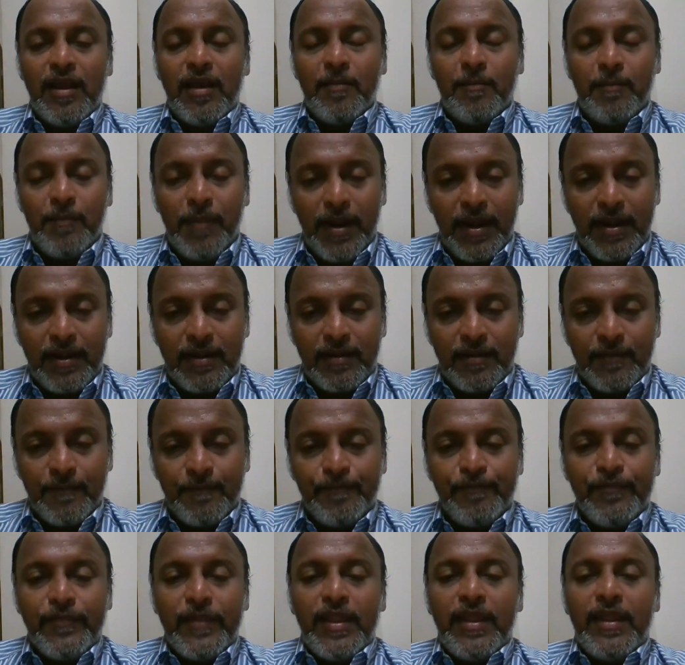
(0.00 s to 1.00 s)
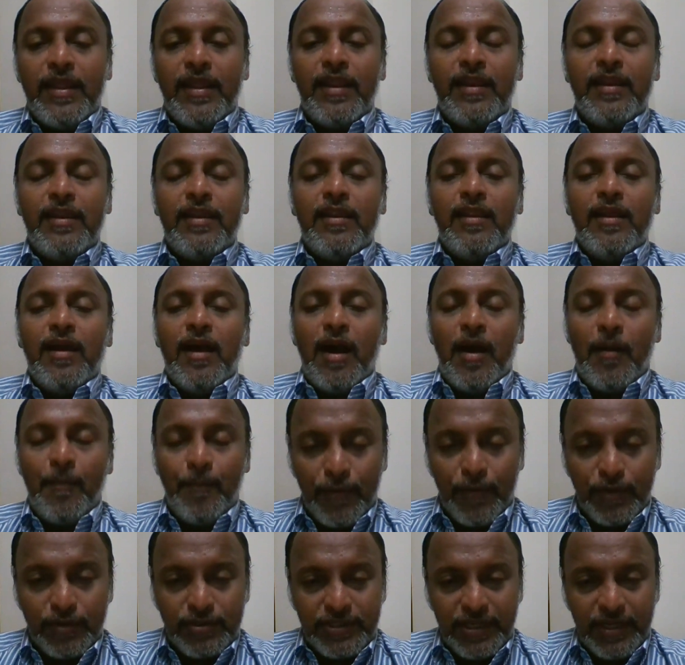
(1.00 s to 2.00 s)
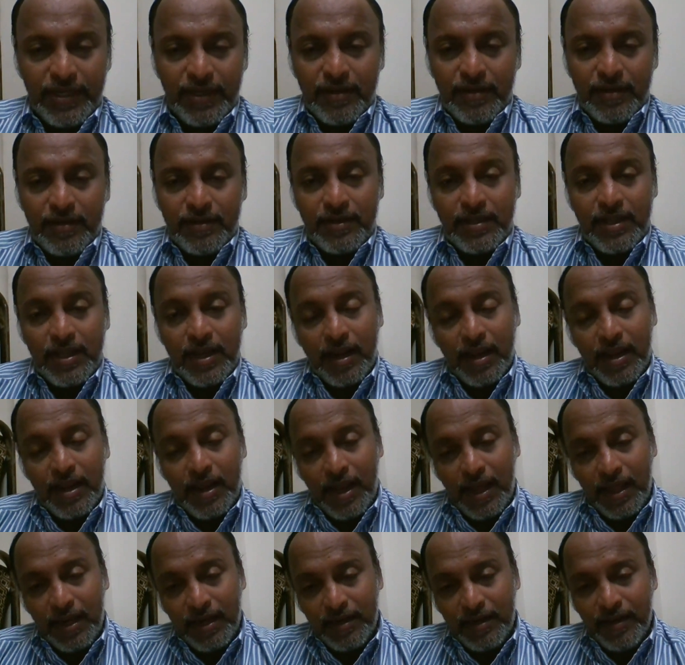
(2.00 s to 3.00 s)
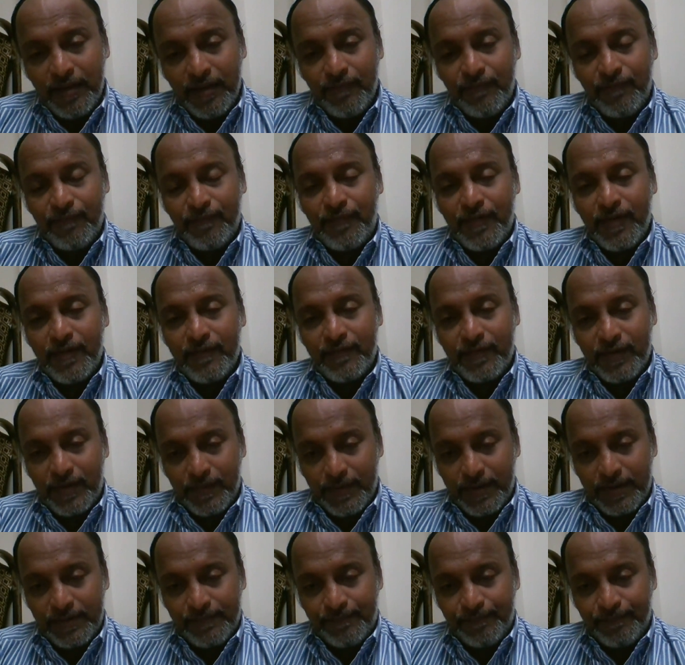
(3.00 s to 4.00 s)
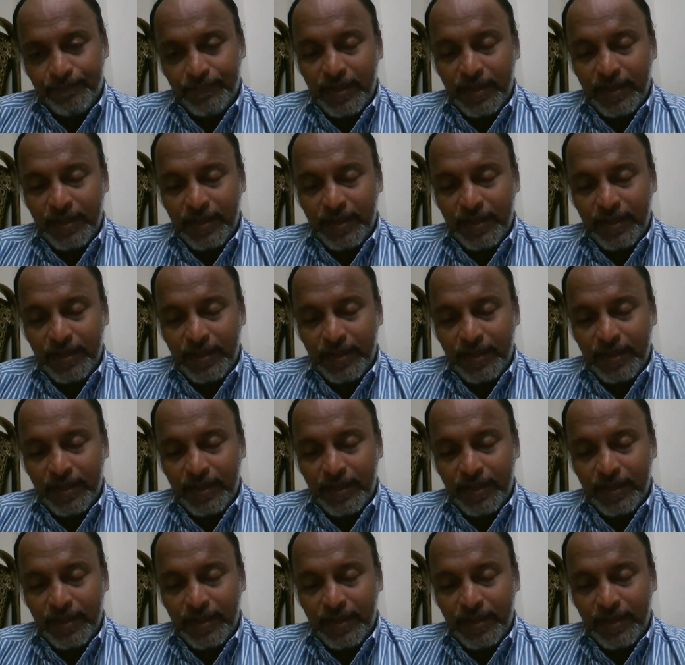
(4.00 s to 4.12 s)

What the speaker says: But in opposite, the Karak is favorable.